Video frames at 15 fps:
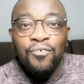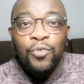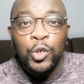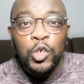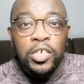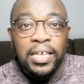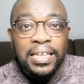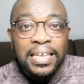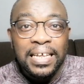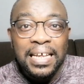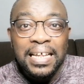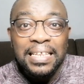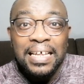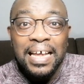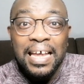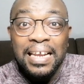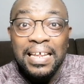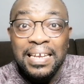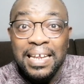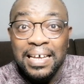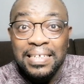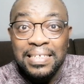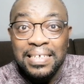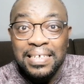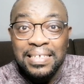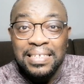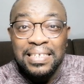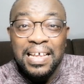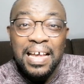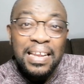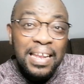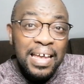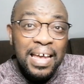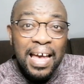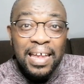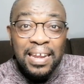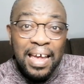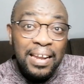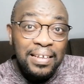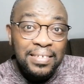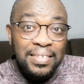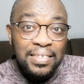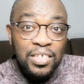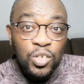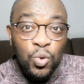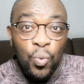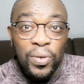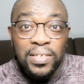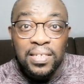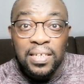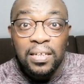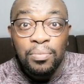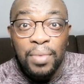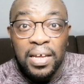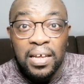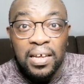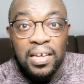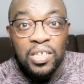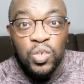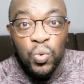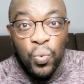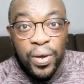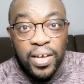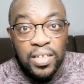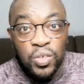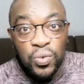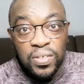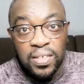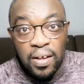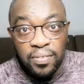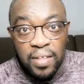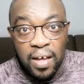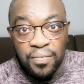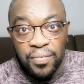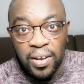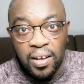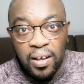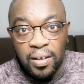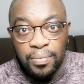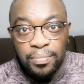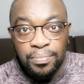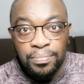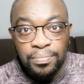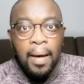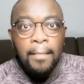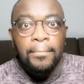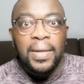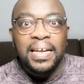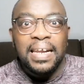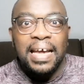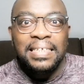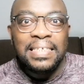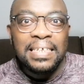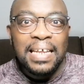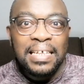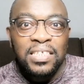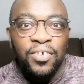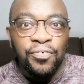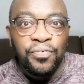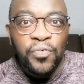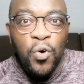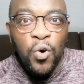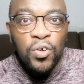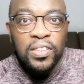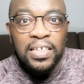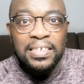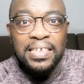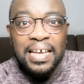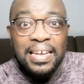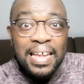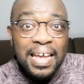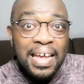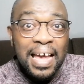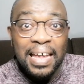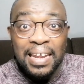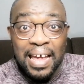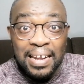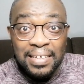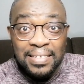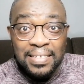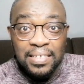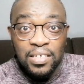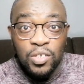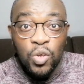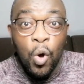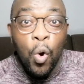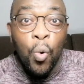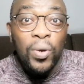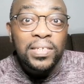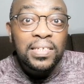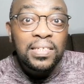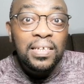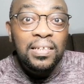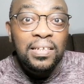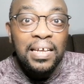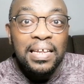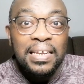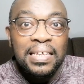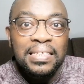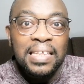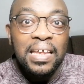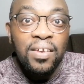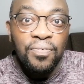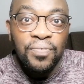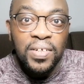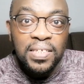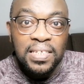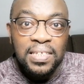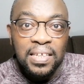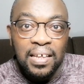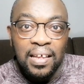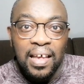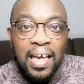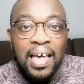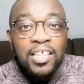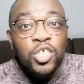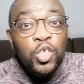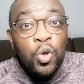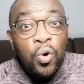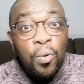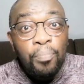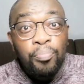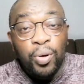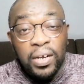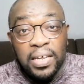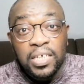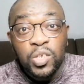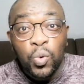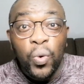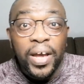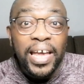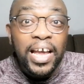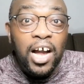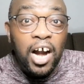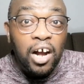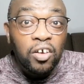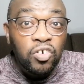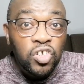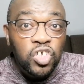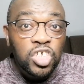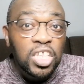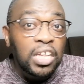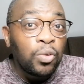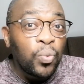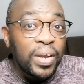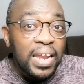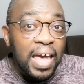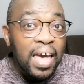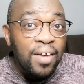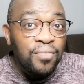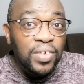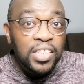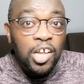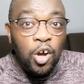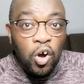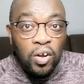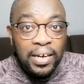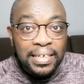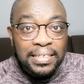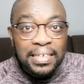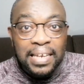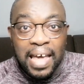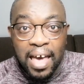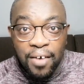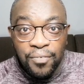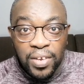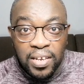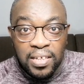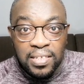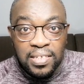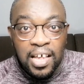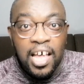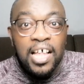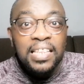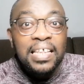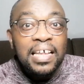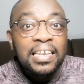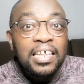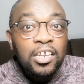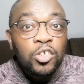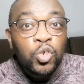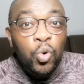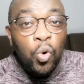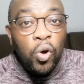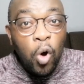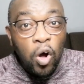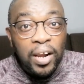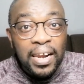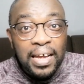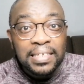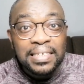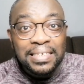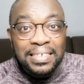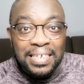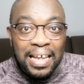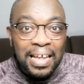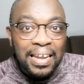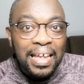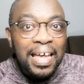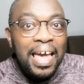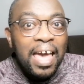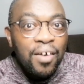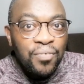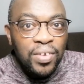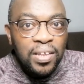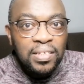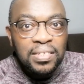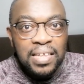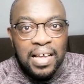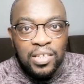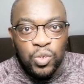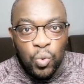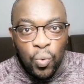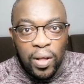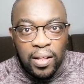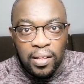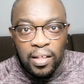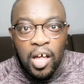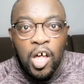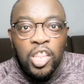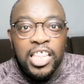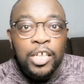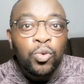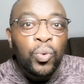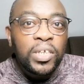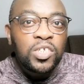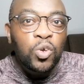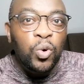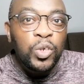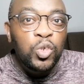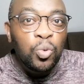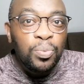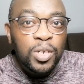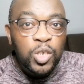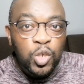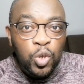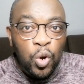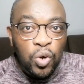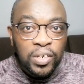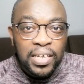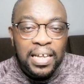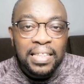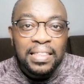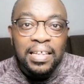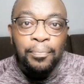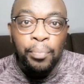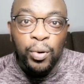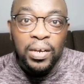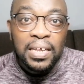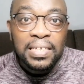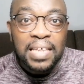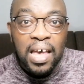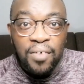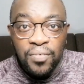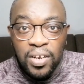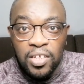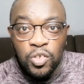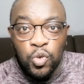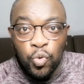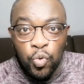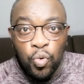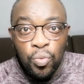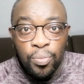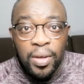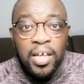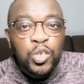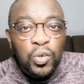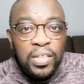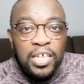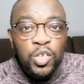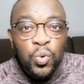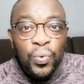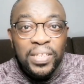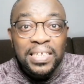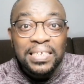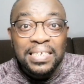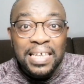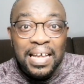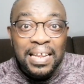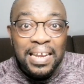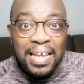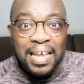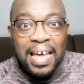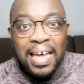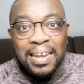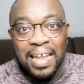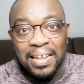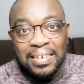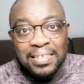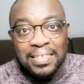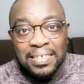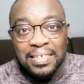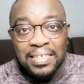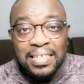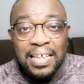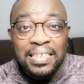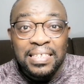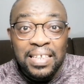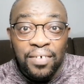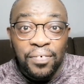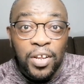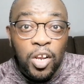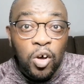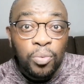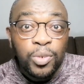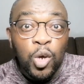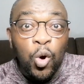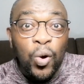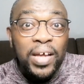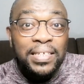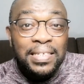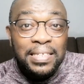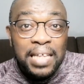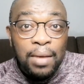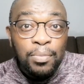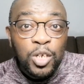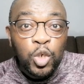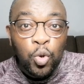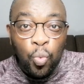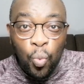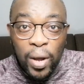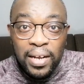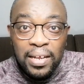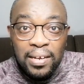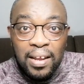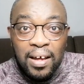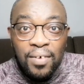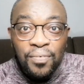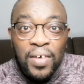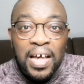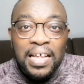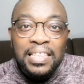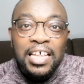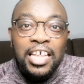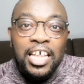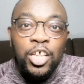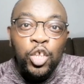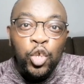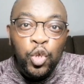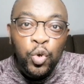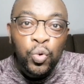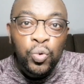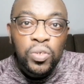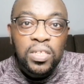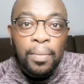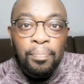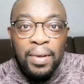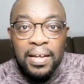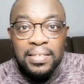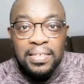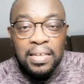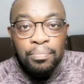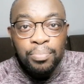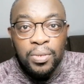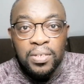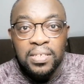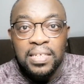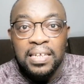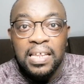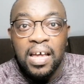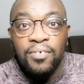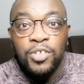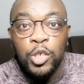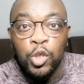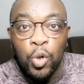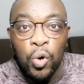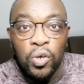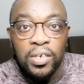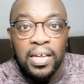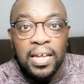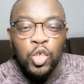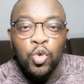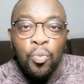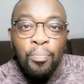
Unfortunately, in the early 90s, DNA analysis was still making its way to South Africa. By 1994, the DNA analysis was still in its infancy. So police were encouraged that whenever they collected evidence, they needed to collect DNA evidence as well. That was going to be stored in the police evidence room so that when the DNA analysis developed or established well enough, they can use the blood samples that they have stored